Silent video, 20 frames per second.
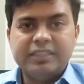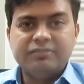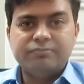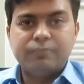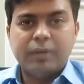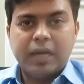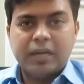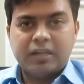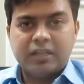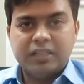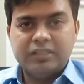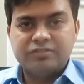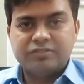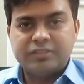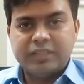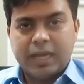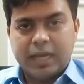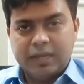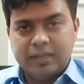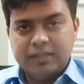these
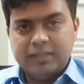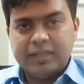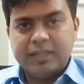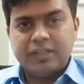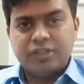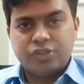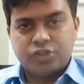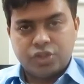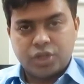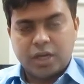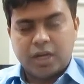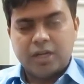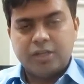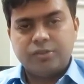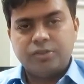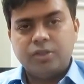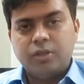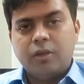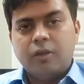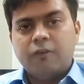batteries can get
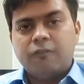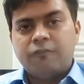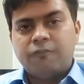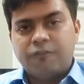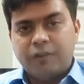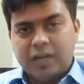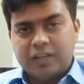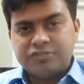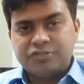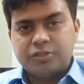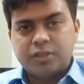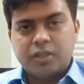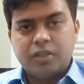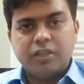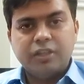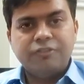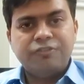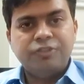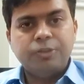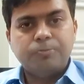charged
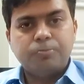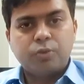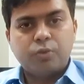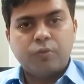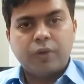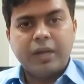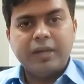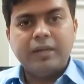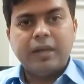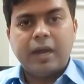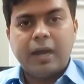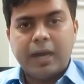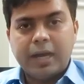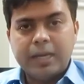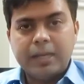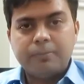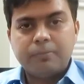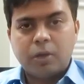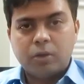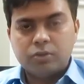faster if you provide
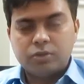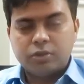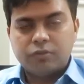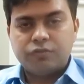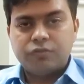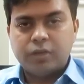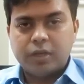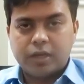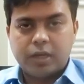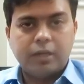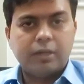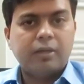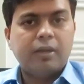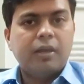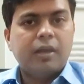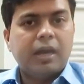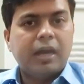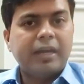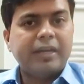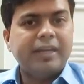high amount of current.
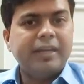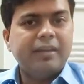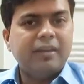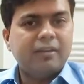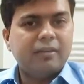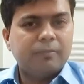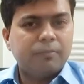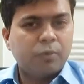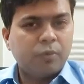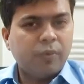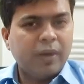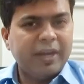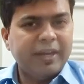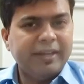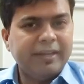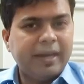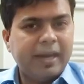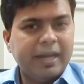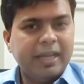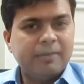Again,
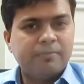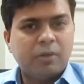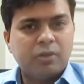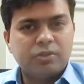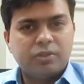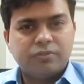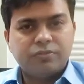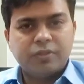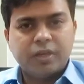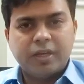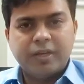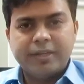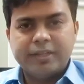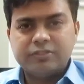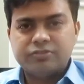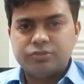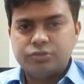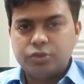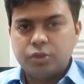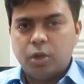providing high amount of current
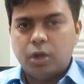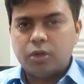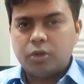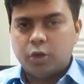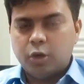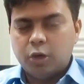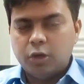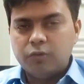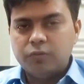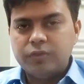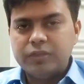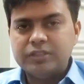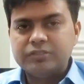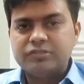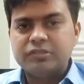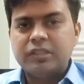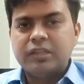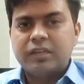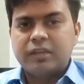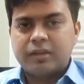is not
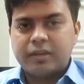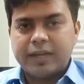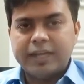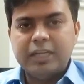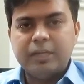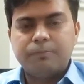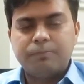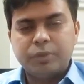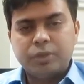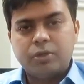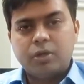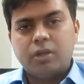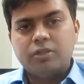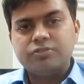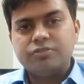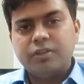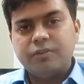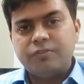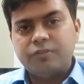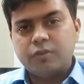always right
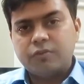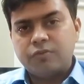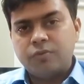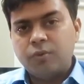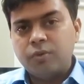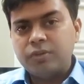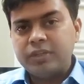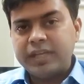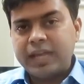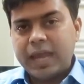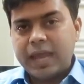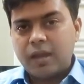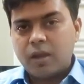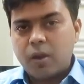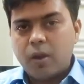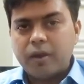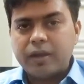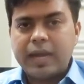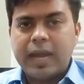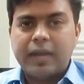because if your phone
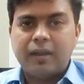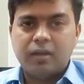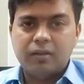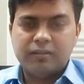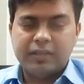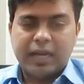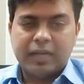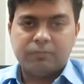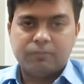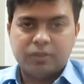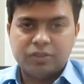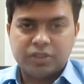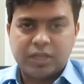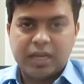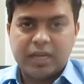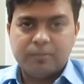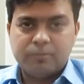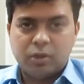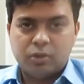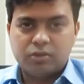cannot handle that much
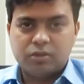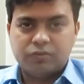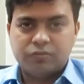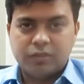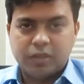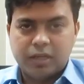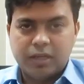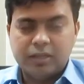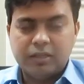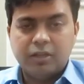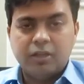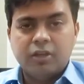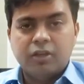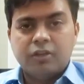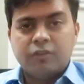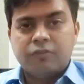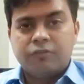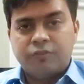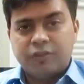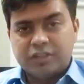high amount of current,
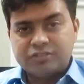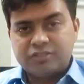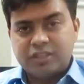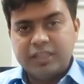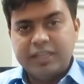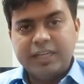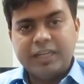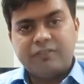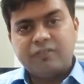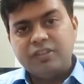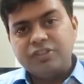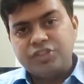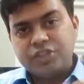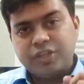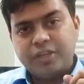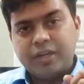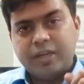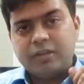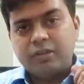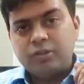firstly it will
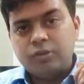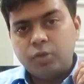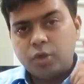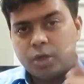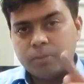generate